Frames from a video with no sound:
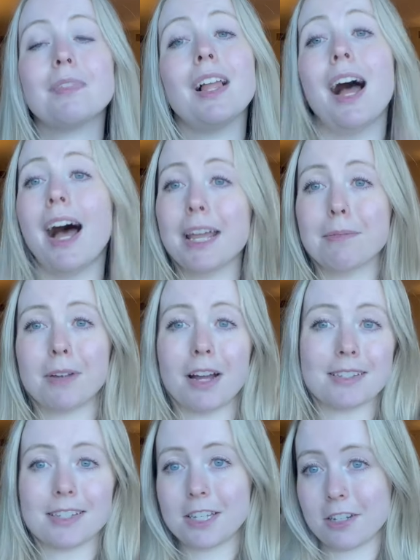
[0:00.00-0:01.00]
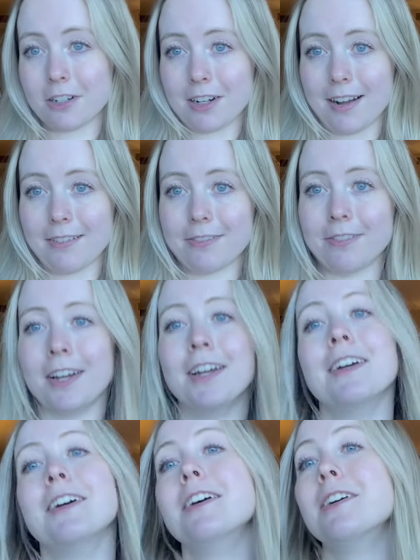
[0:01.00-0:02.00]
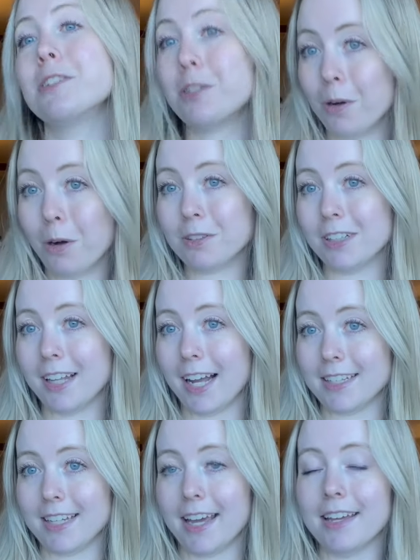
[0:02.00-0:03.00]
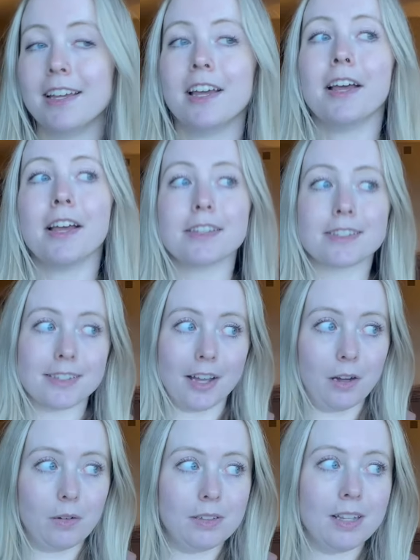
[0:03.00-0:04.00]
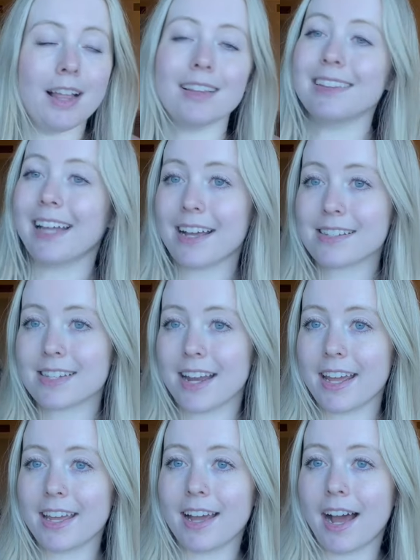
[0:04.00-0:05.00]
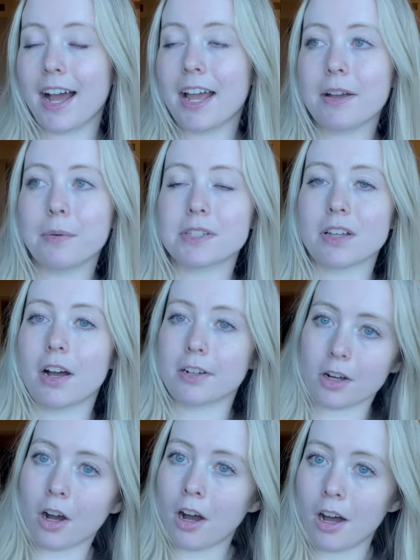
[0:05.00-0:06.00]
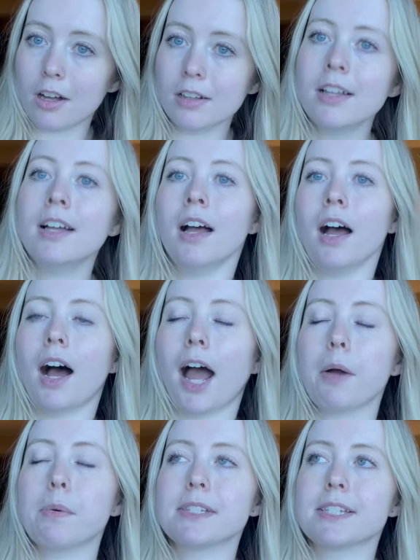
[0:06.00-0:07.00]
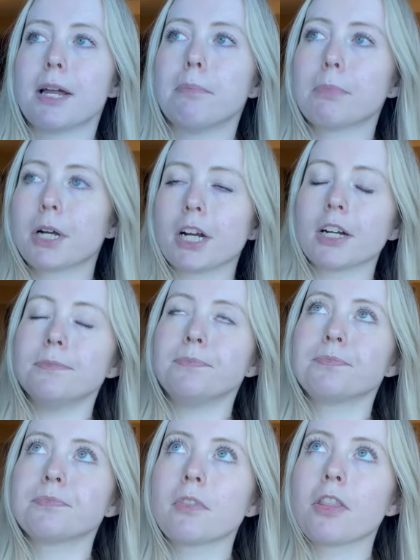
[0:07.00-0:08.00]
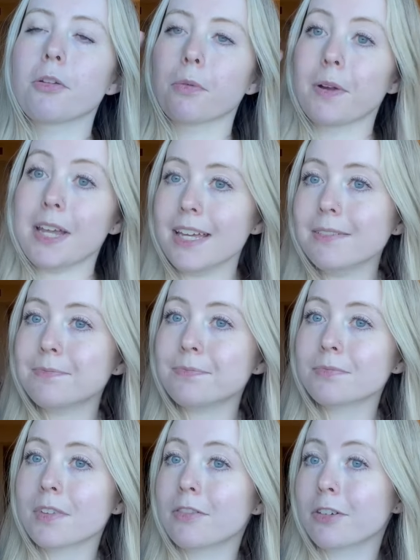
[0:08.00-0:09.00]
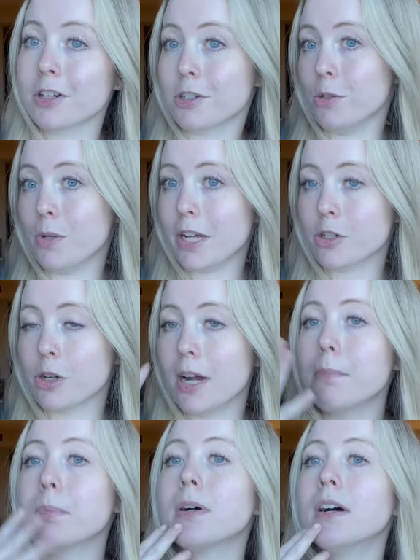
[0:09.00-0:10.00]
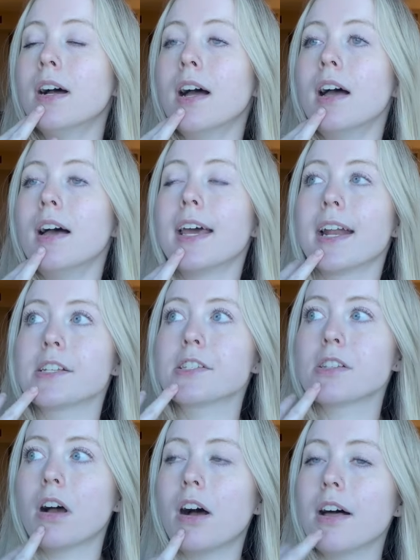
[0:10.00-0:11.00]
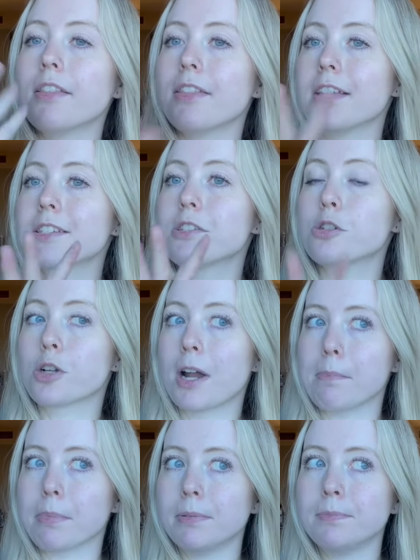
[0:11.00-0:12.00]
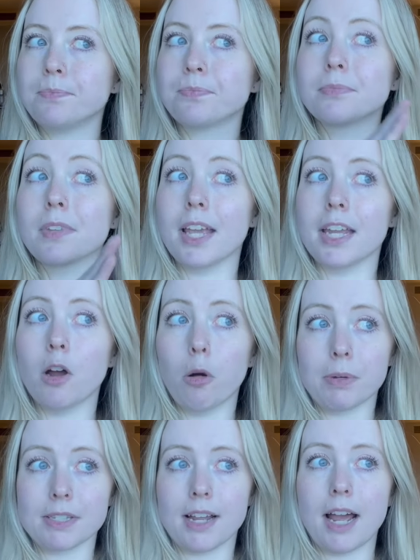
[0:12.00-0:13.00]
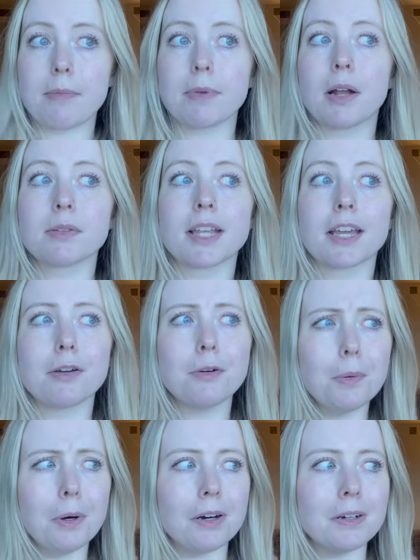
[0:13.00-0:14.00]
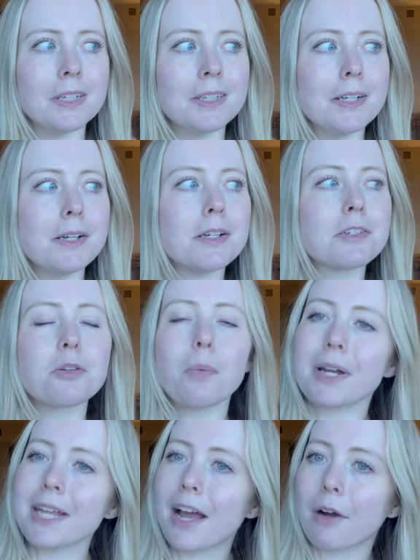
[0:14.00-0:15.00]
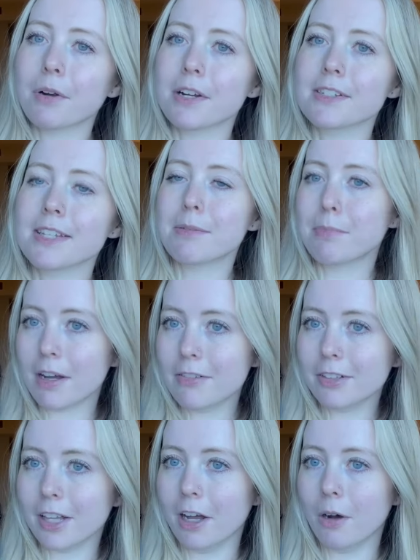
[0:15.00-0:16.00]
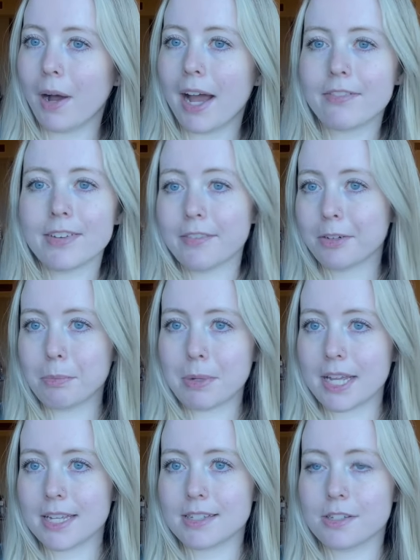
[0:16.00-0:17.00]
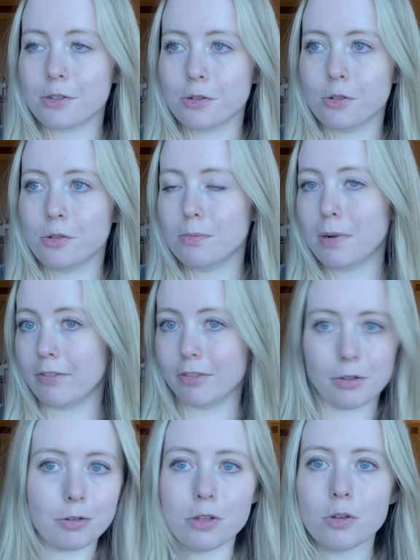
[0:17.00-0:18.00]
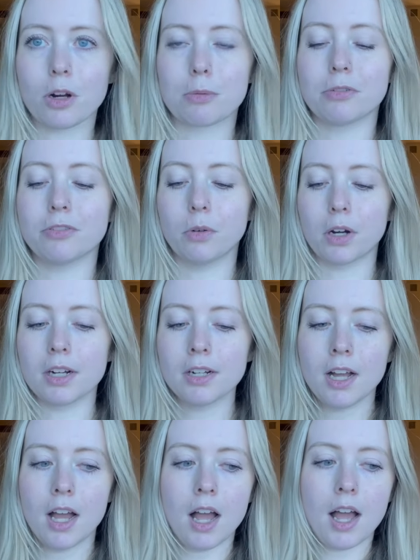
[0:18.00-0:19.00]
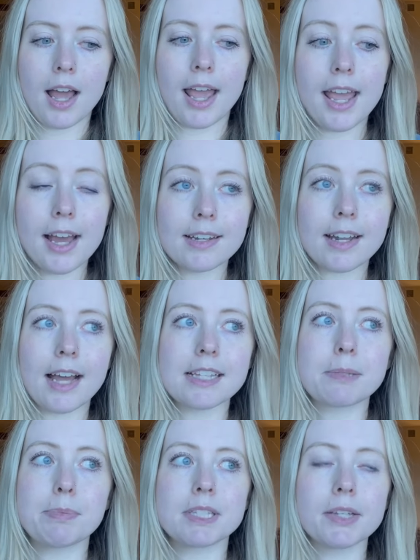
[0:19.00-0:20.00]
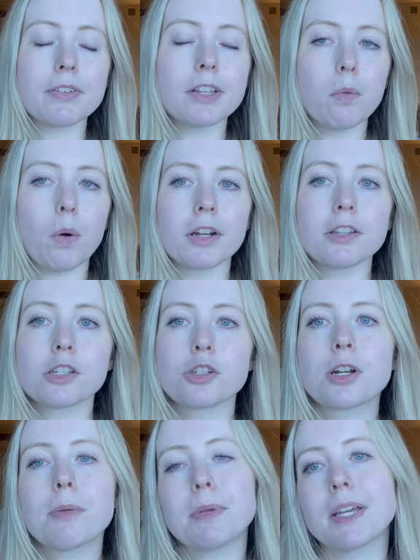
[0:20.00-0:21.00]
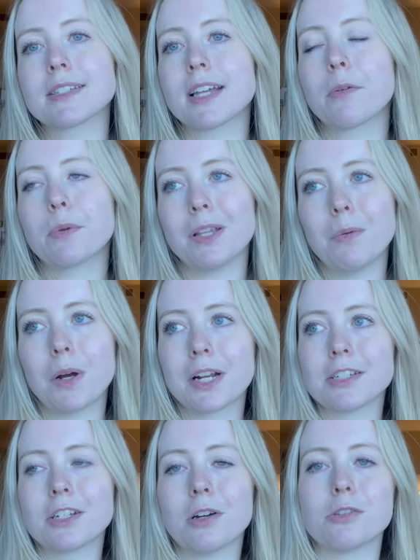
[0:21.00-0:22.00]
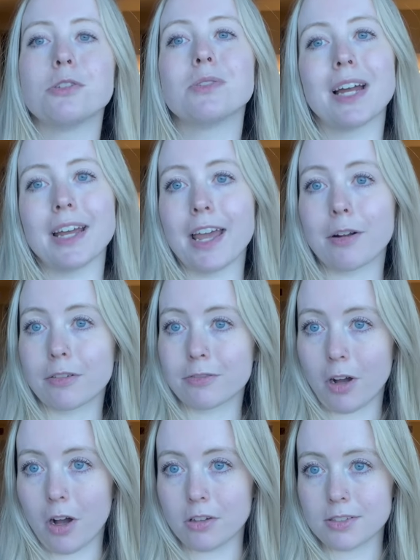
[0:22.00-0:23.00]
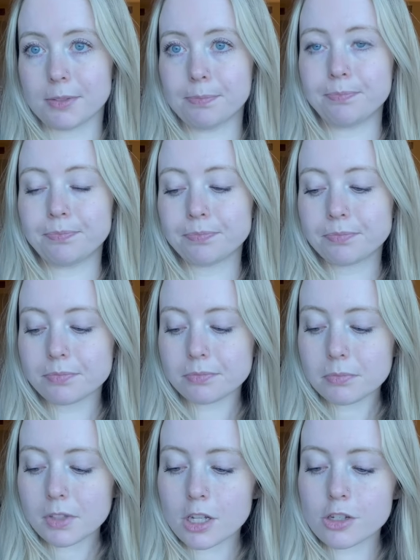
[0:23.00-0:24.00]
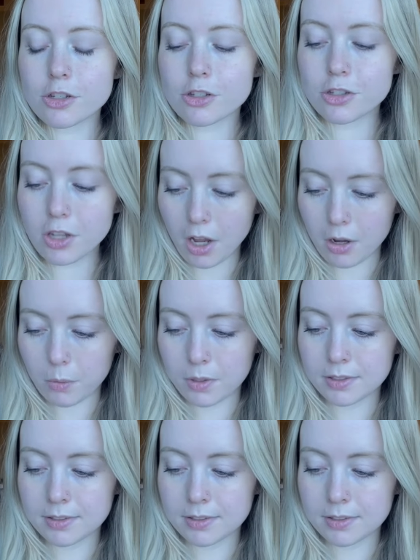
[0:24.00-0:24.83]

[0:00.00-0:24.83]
I am not senior enough to hold a line yet. So last night I was on call. I was number 3 for a 2-day trip, and I saw this trip in open time, and I was like, cool, 20 hours Buffalo. I've never been to Buffalo, New York before, and I specifically wanted this trip because I really wanted to go to Niagara Falls. So